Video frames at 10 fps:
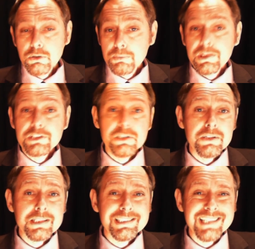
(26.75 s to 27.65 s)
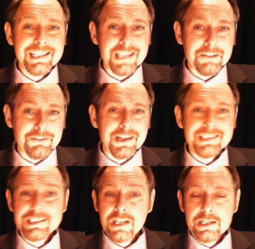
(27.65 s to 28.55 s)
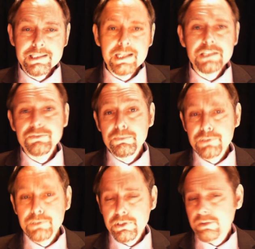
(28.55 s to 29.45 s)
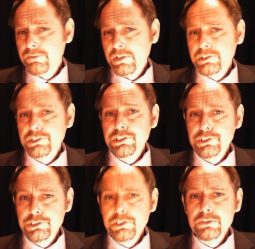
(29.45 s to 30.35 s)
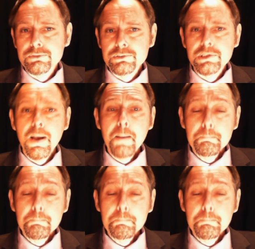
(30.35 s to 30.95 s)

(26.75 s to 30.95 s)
European Union seeks advice and ideas from university students.